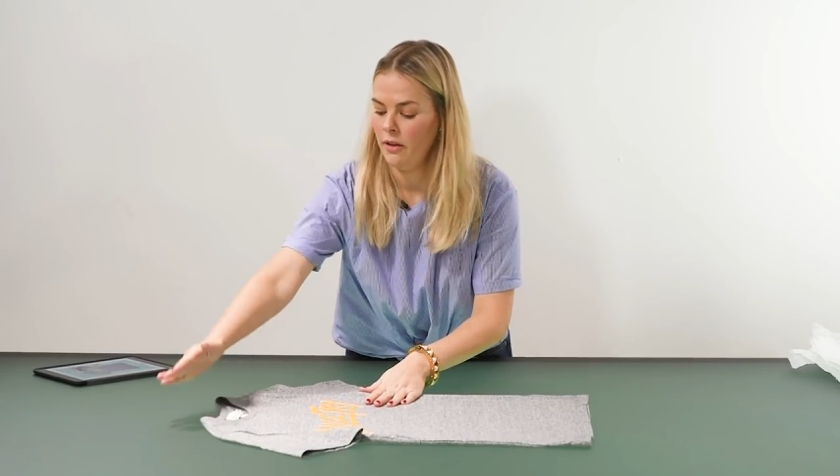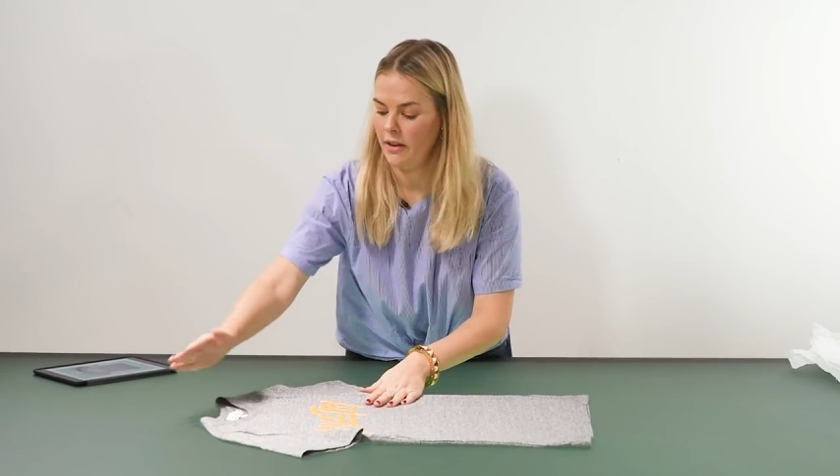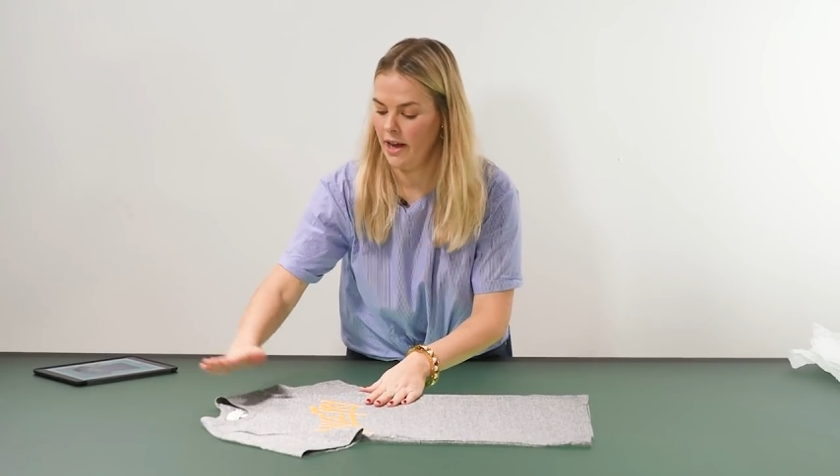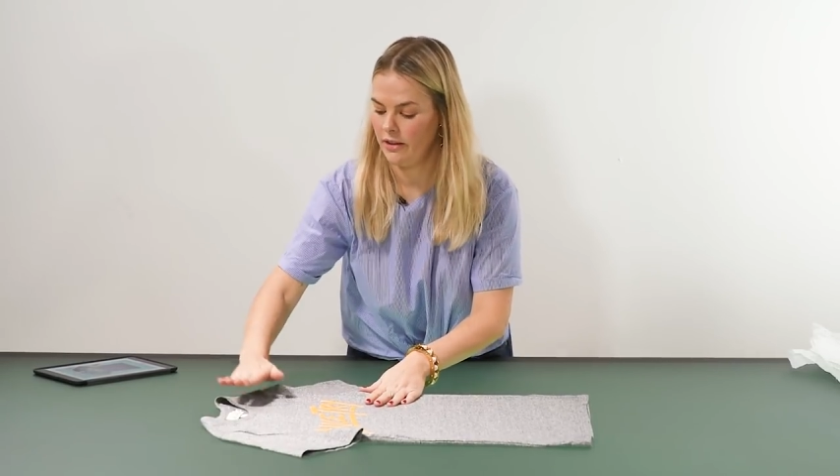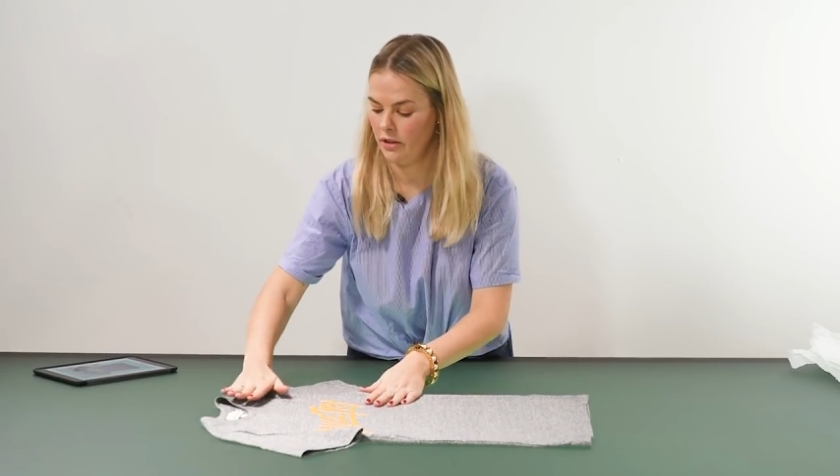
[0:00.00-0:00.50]

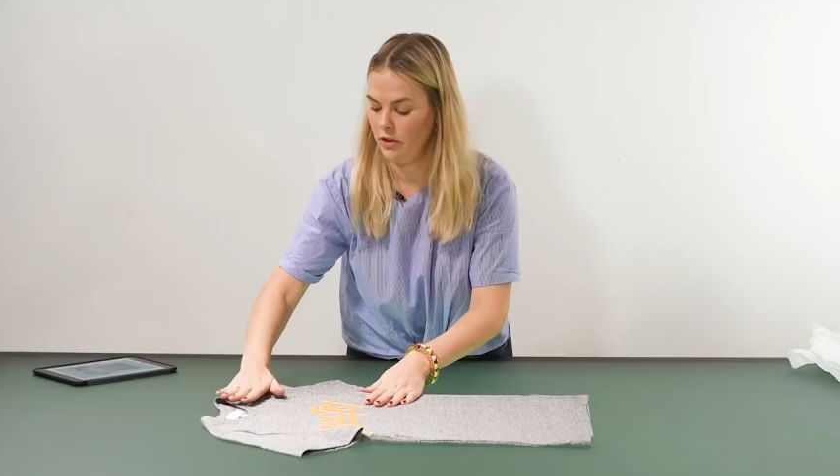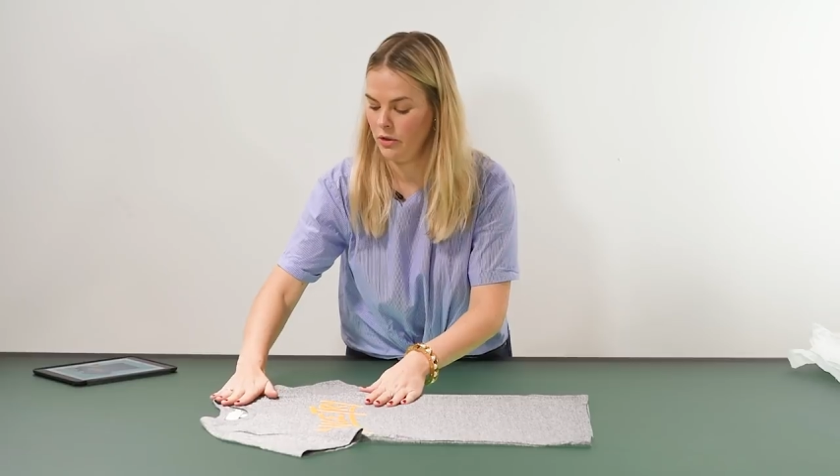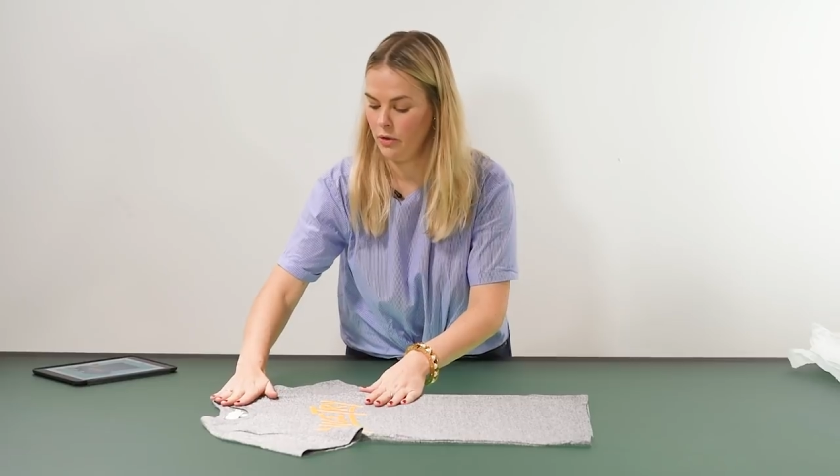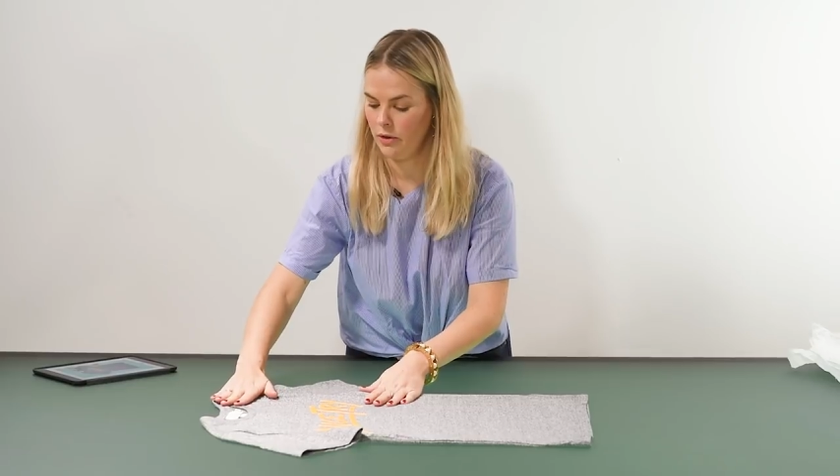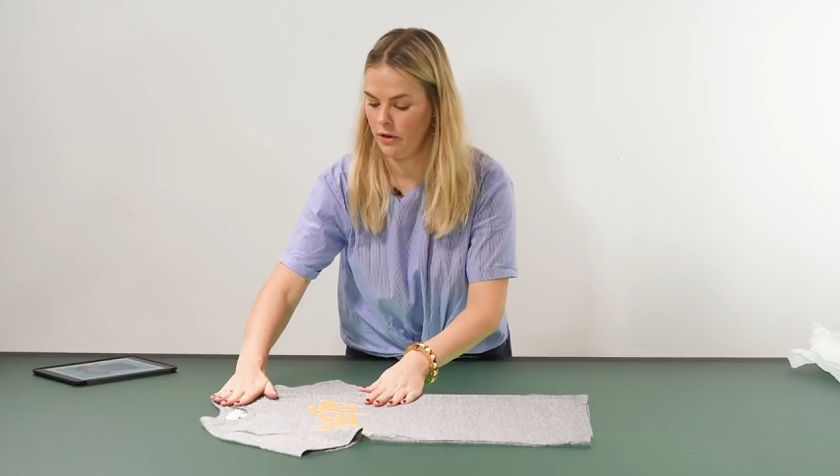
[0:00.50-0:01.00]
that
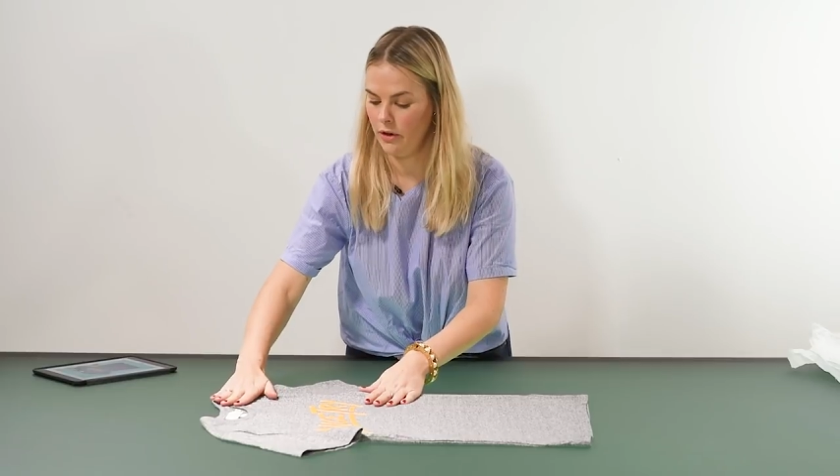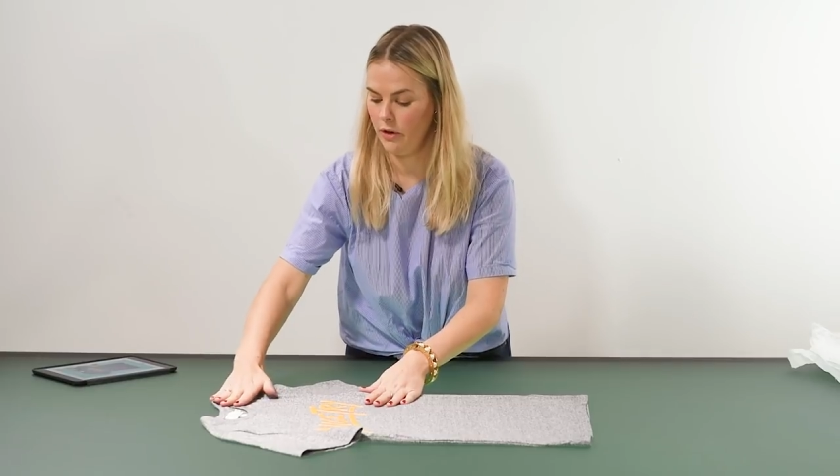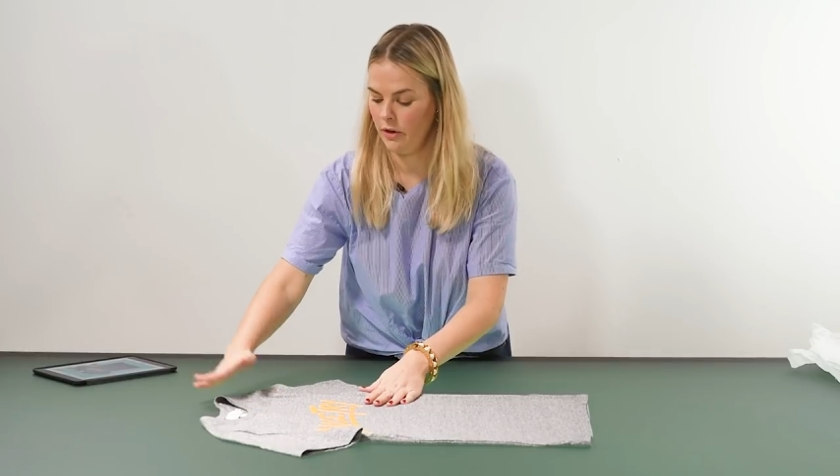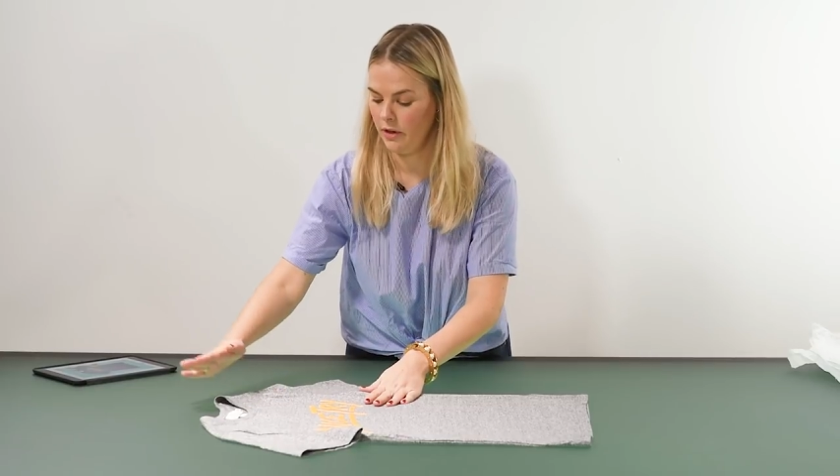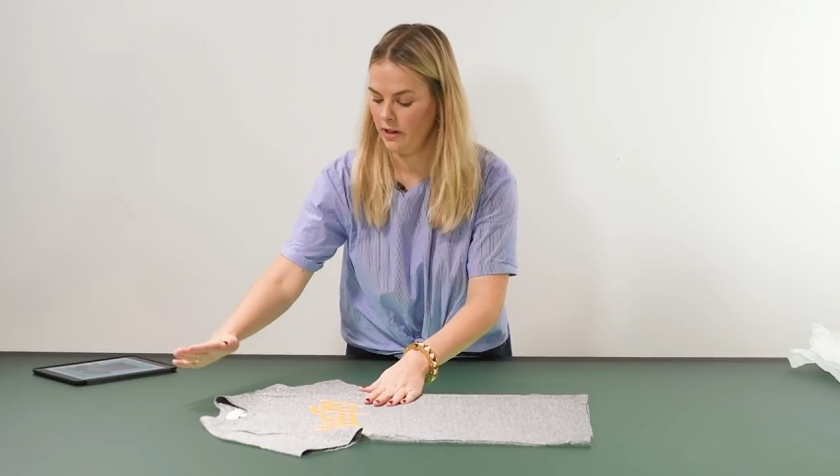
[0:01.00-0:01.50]

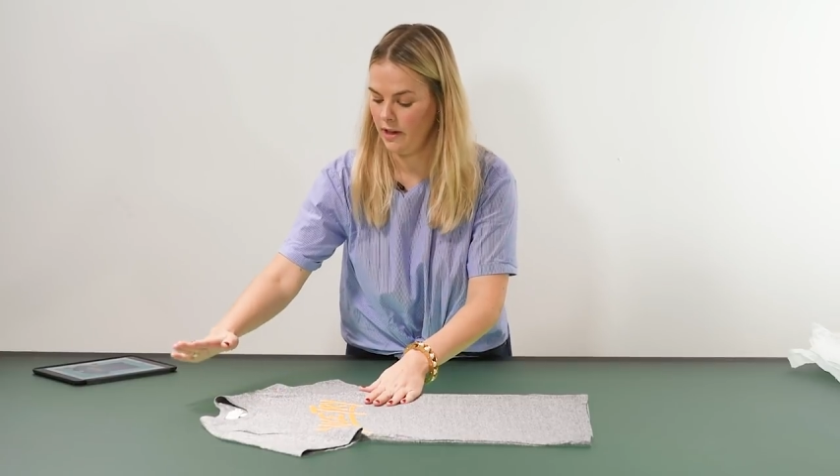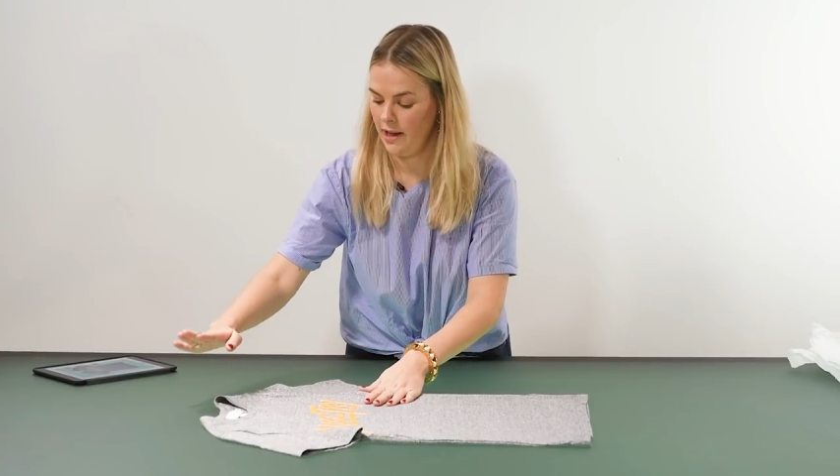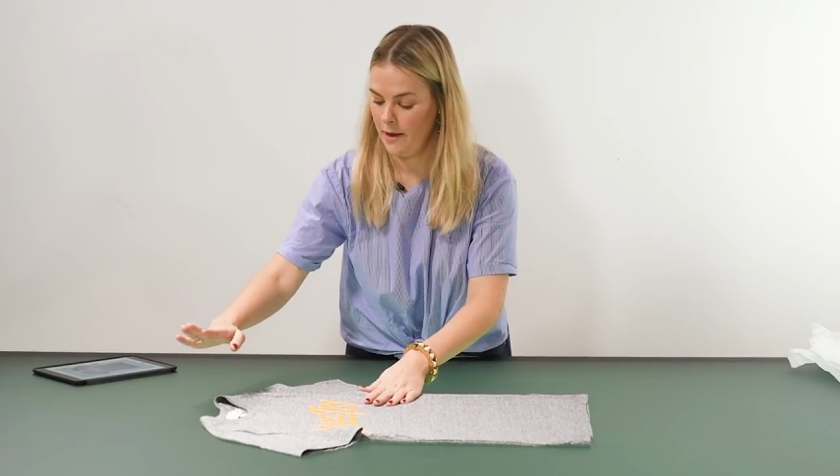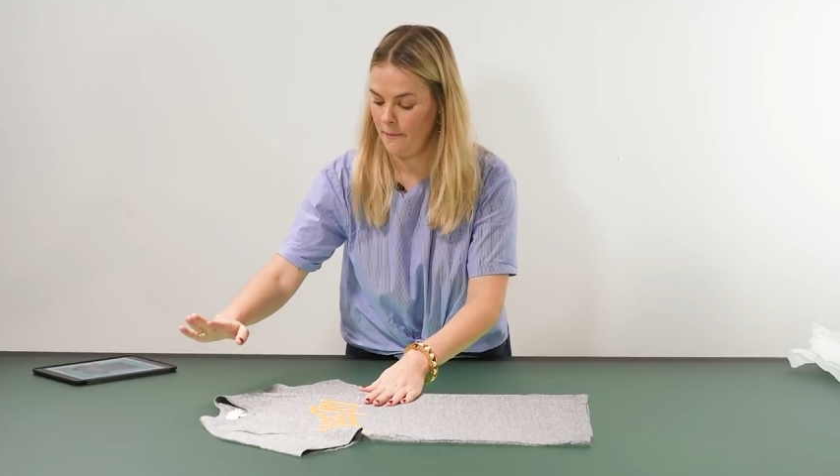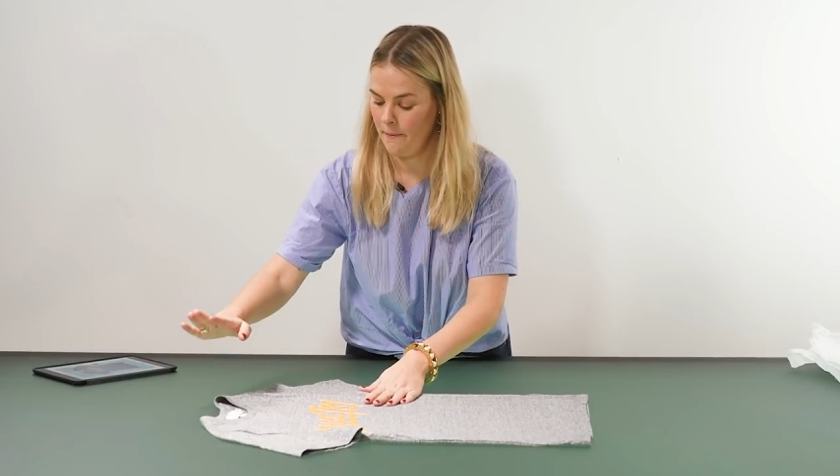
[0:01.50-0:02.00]
your
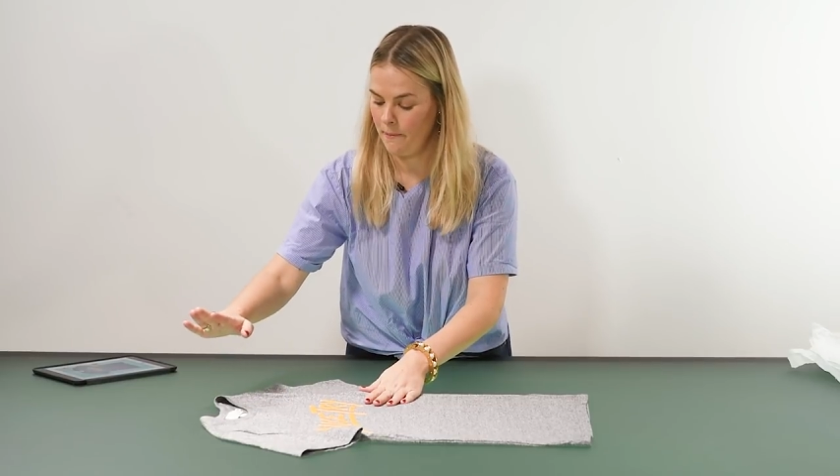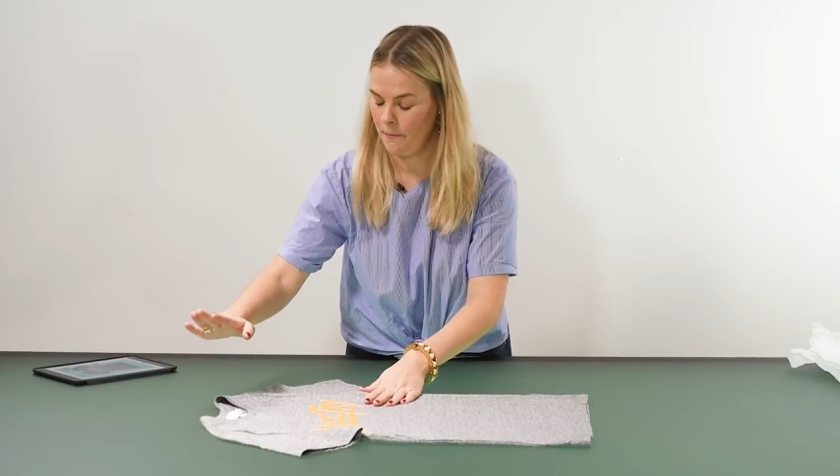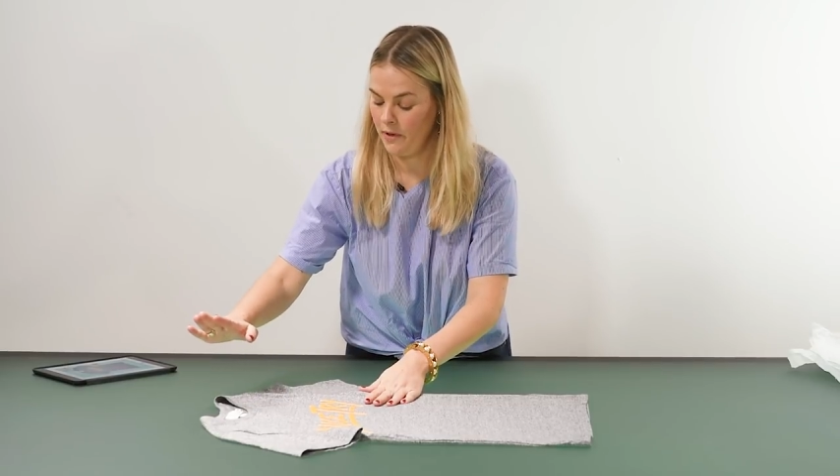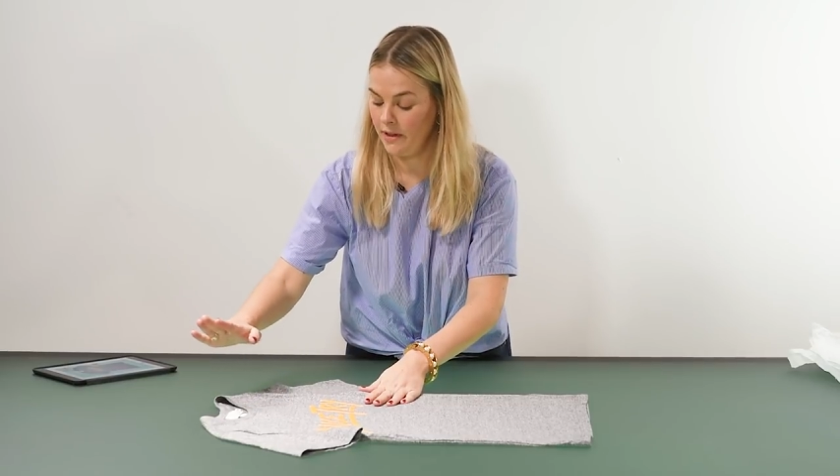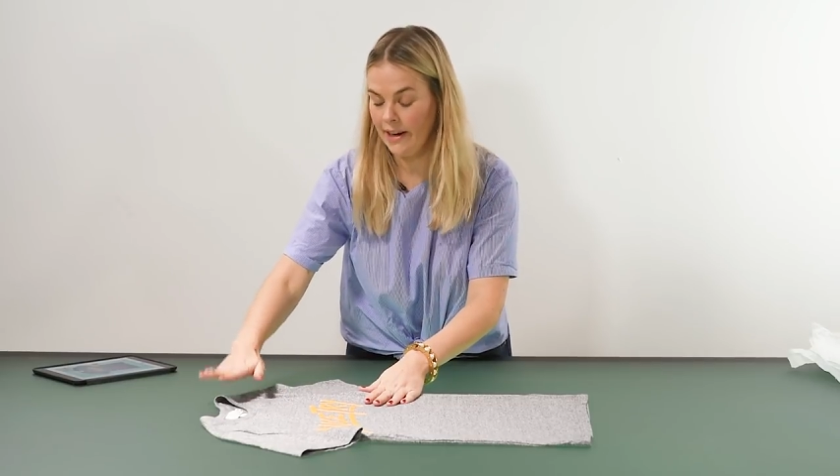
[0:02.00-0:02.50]
um,